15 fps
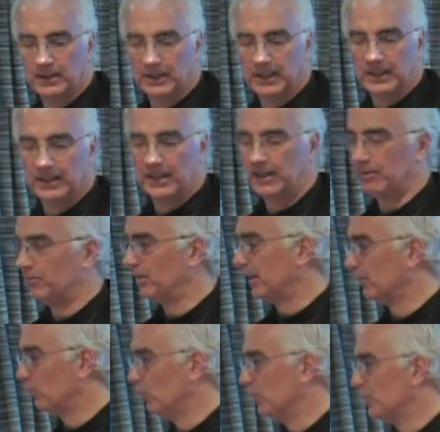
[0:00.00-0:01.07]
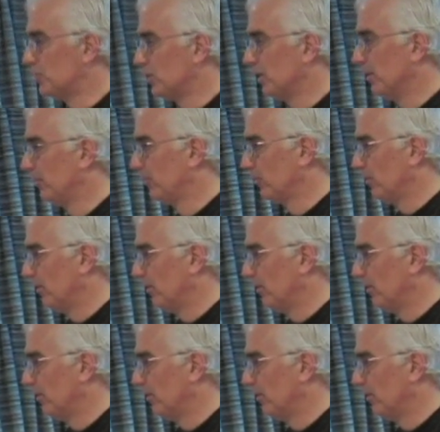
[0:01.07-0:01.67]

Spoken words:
Any kind of like wood chips